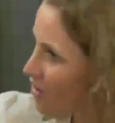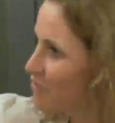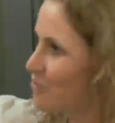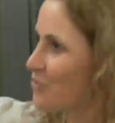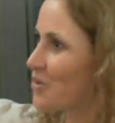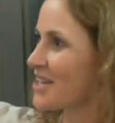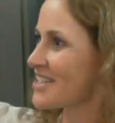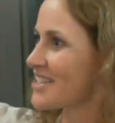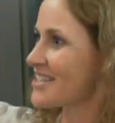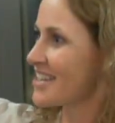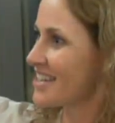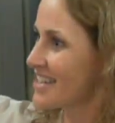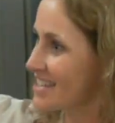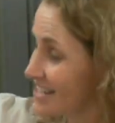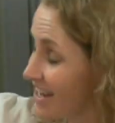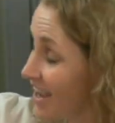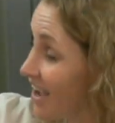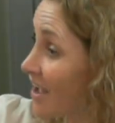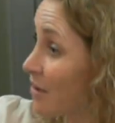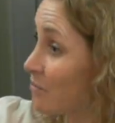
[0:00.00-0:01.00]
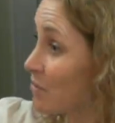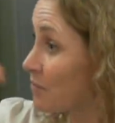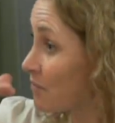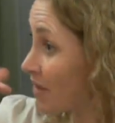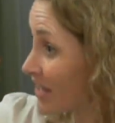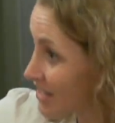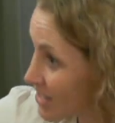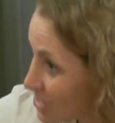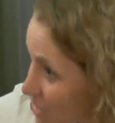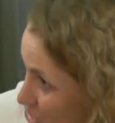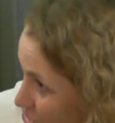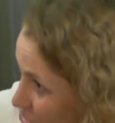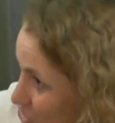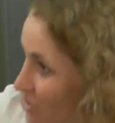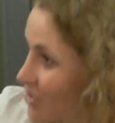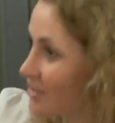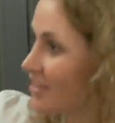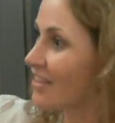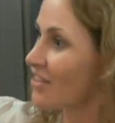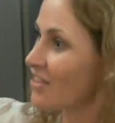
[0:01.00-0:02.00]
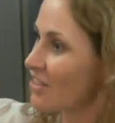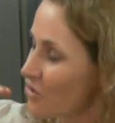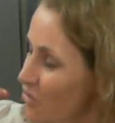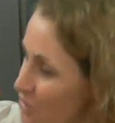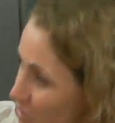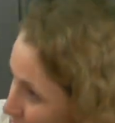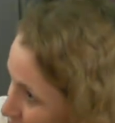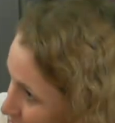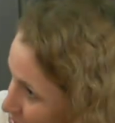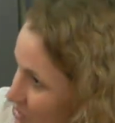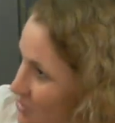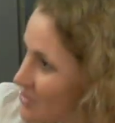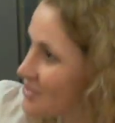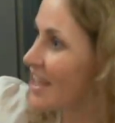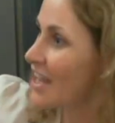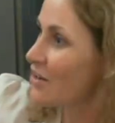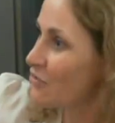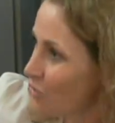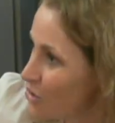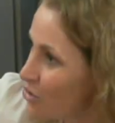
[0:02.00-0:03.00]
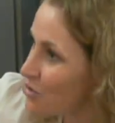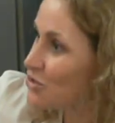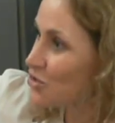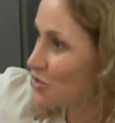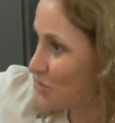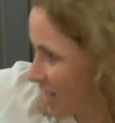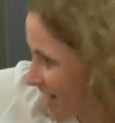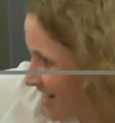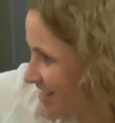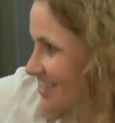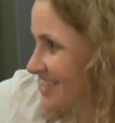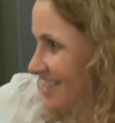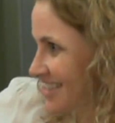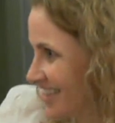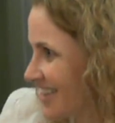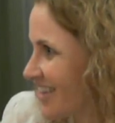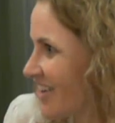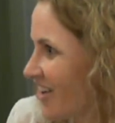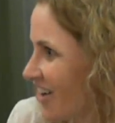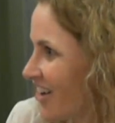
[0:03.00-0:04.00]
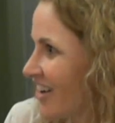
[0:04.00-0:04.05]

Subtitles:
of bricks at a time and making sure that that row's straight. Yeah.